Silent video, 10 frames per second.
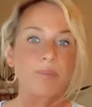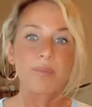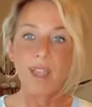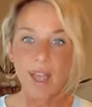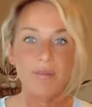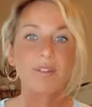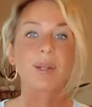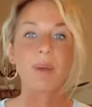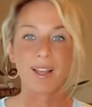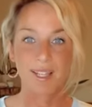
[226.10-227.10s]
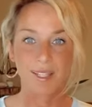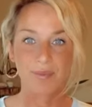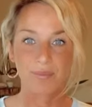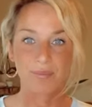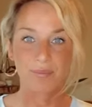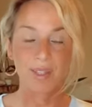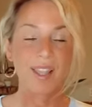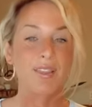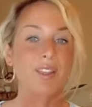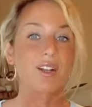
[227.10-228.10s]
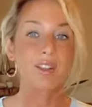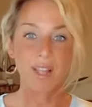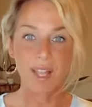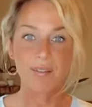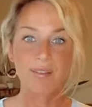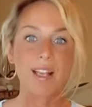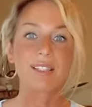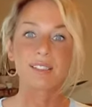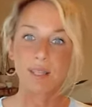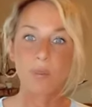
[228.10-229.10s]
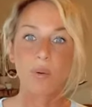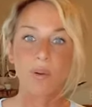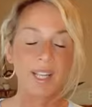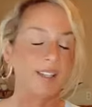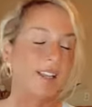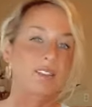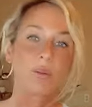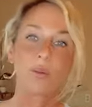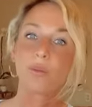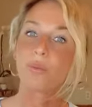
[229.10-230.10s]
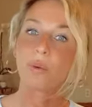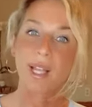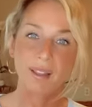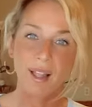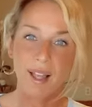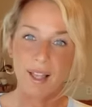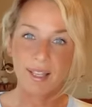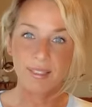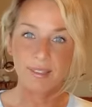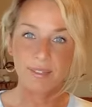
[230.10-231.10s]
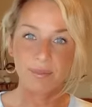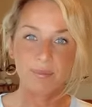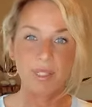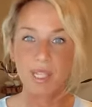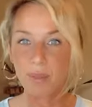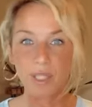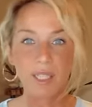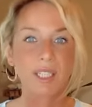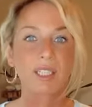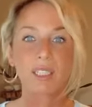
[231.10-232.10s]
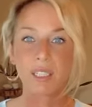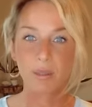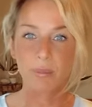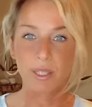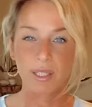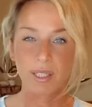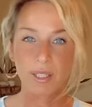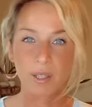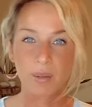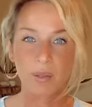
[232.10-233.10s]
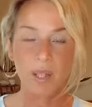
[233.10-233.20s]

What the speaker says: everybody in their life at some point has told white lies, manipulated a little bit, you know,